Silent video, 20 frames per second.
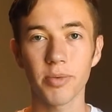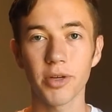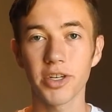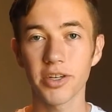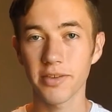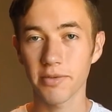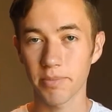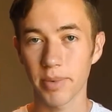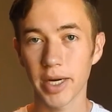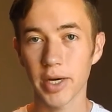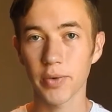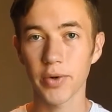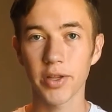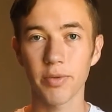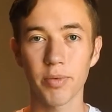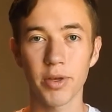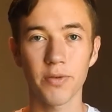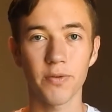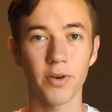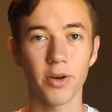but just bear
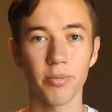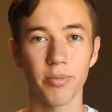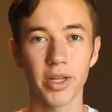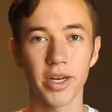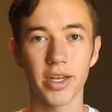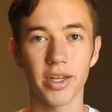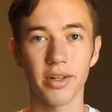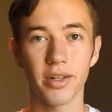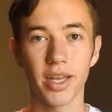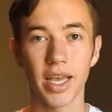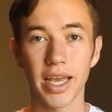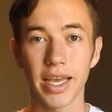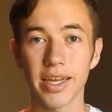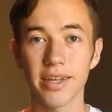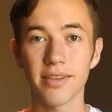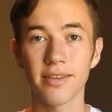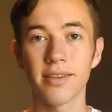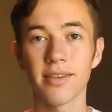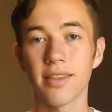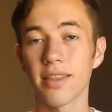with me for a minute.
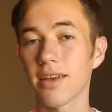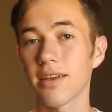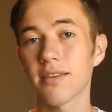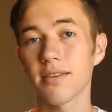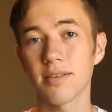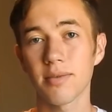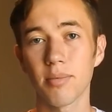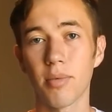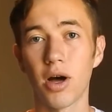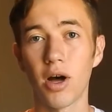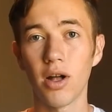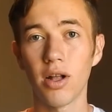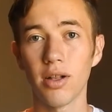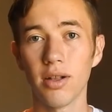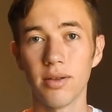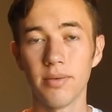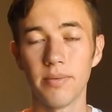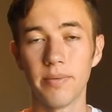It's think small.